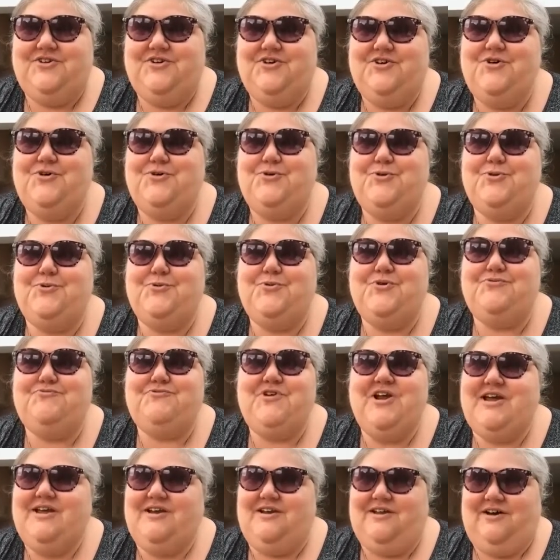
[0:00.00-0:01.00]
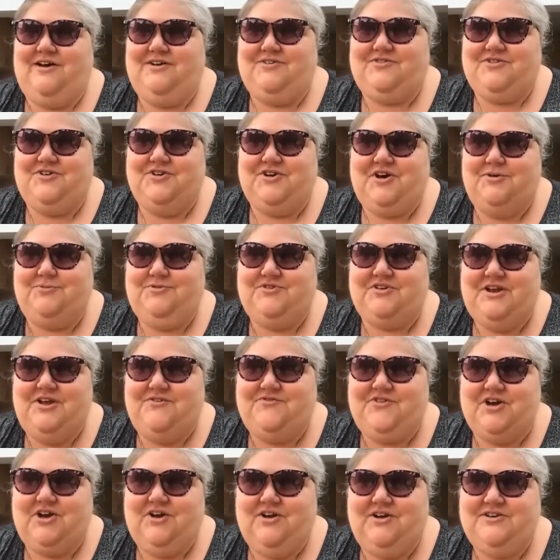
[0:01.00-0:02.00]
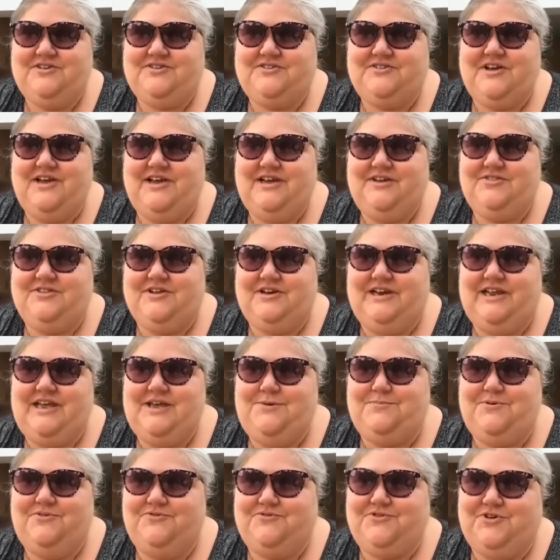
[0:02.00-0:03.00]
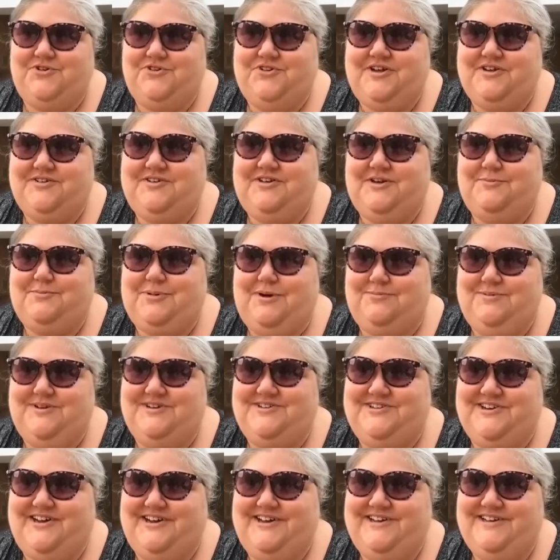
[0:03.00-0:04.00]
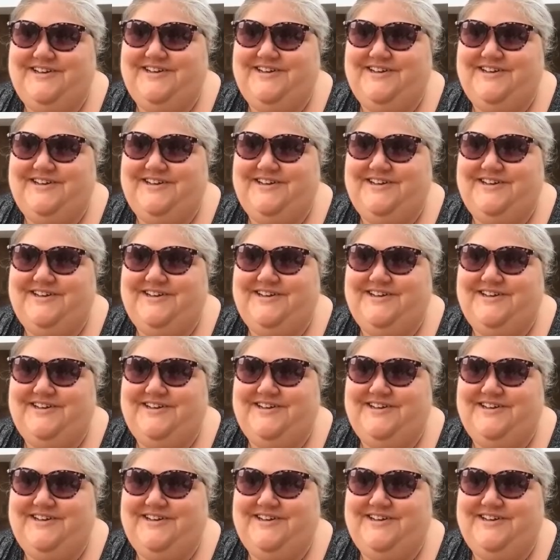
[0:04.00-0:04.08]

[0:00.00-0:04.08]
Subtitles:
who realised that I was never going to take the leap of contacting a publisher.